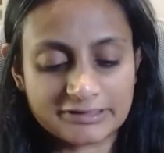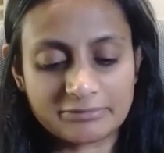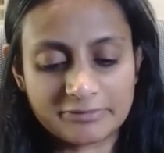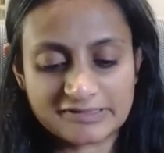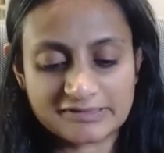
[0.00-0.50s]
up
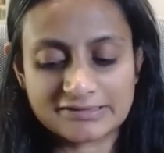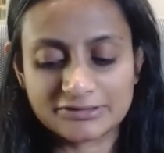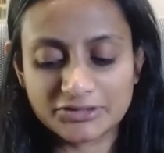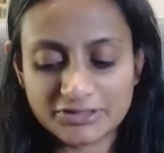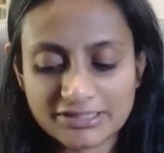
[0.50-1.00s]
business,
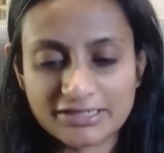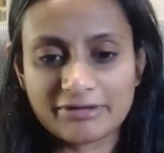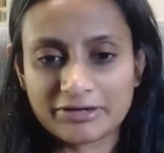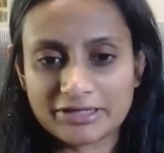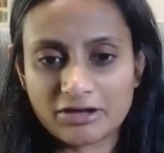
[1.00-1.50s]
learned a ton
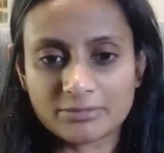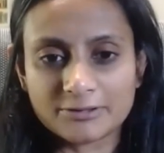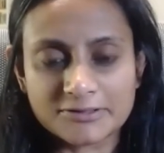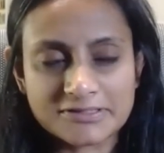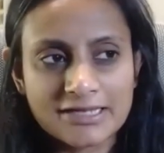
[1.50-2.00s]
about
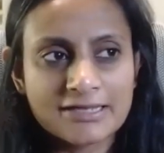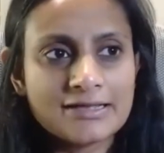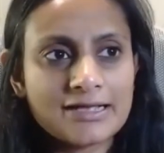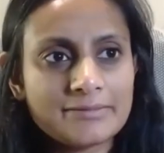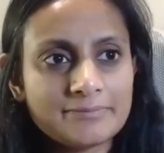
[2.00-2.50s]
e-commerce.
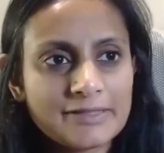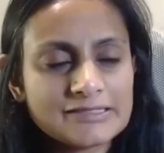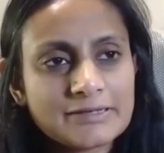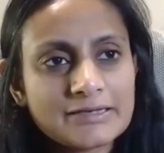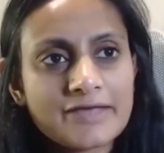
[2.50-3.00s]
And
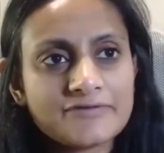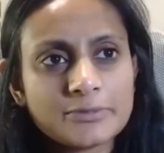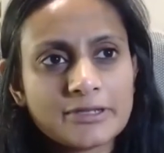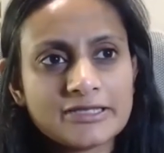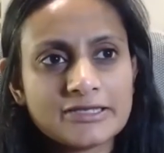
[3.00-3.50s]
spent, after
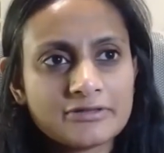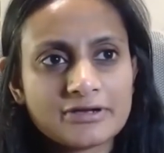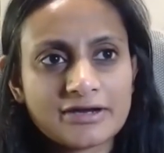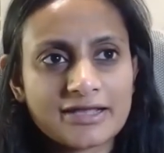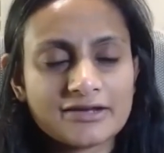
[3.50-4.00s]
about a year
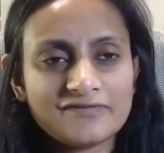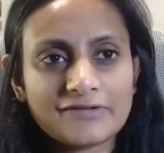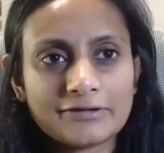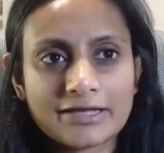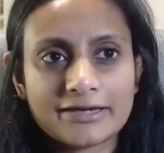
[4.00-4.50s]
there, I kind of
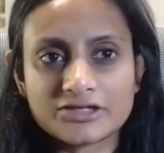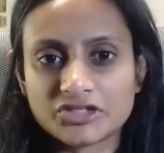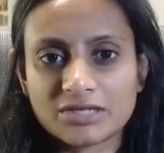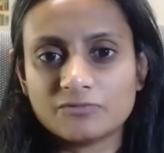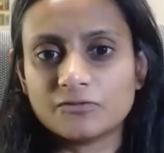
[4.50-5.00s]
felt like I'd
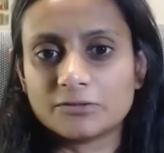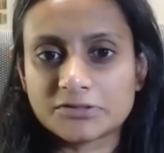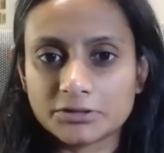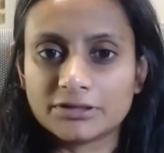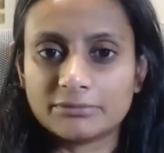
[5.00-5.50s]
actually come full
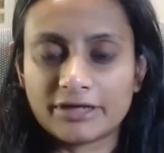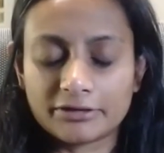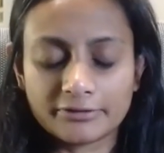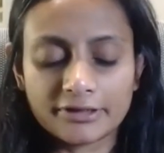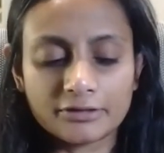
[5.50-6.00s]
circle in my
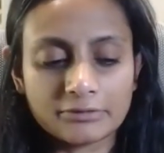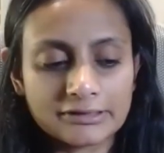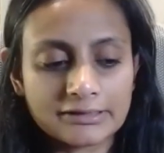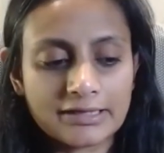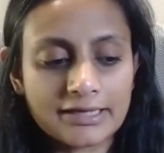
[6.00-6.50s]
career,
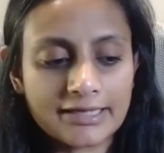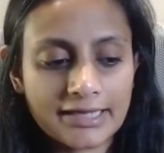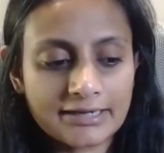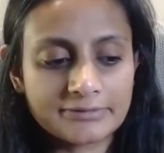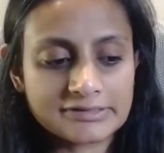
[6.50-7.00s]
where
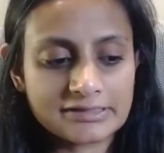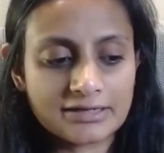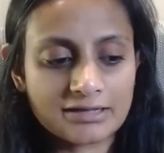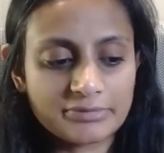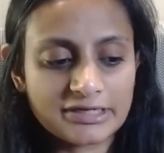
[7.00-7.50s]
again, I was at a
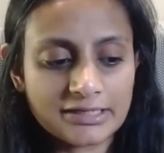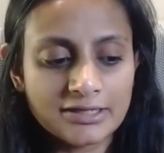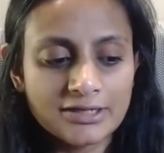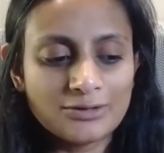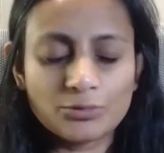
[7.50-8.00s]
company
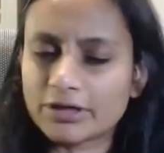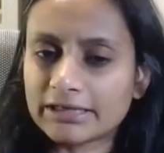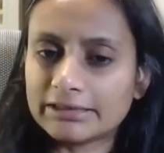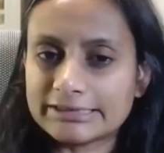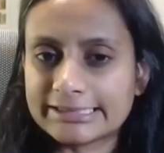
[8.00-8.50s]
working
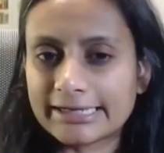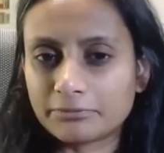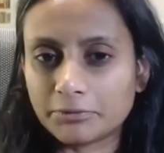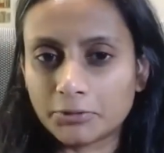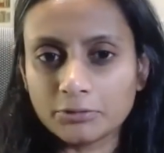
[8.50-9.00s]
in a tech
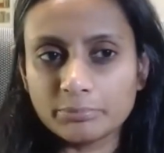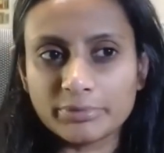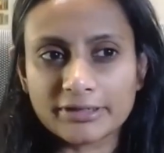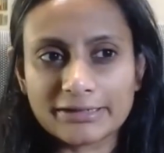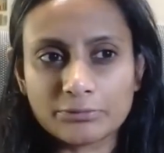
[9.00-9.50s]
role,
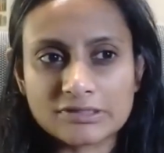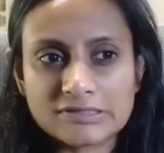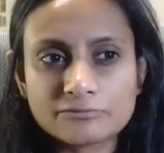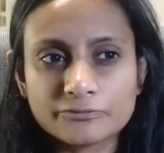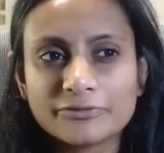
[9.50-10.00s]
but it
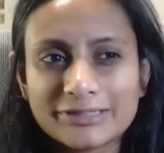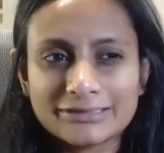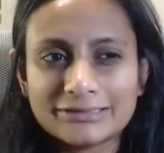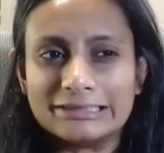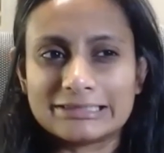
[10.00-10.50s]
wasn't
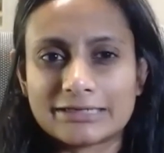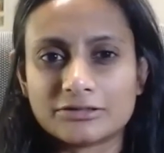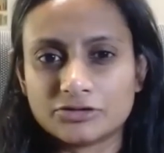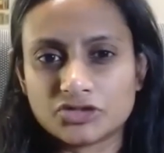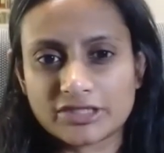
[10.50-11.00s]
really
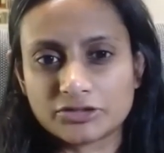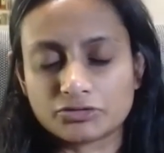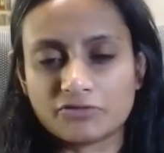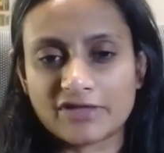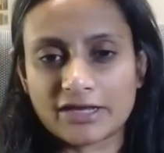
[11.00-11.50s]
technology that
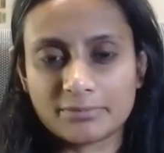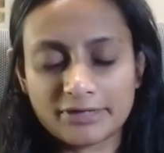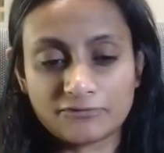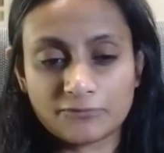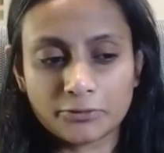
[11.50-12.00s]
drove that
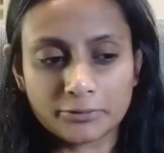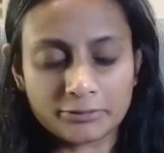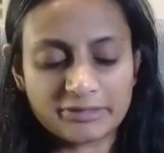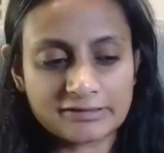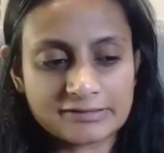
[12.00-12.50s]
company forward,
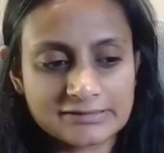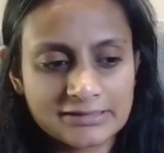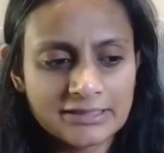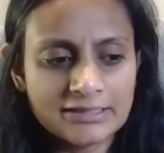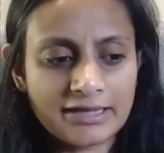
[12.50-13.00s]
because
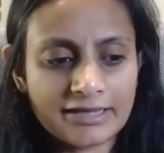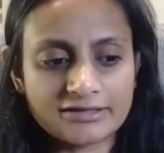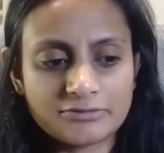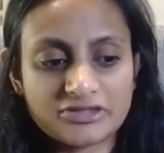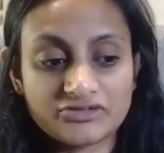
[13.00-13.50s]
I
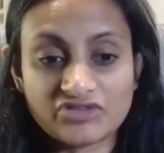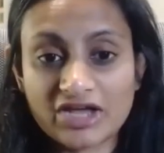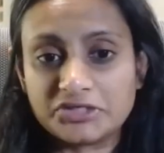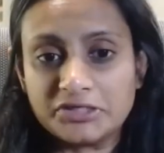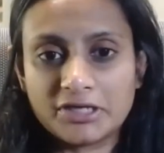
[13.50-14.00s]
think with a
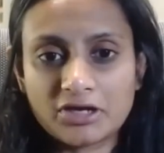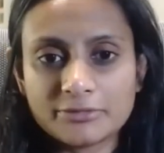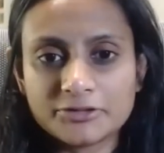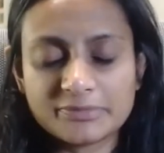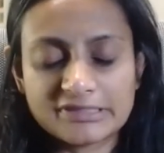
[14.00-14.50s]
fashion
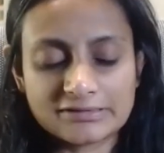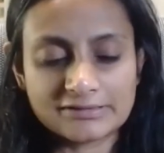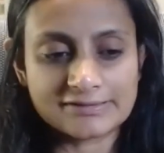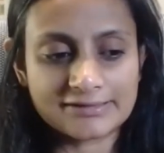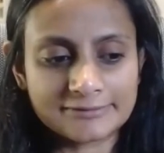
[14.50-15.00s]
e-commerce business,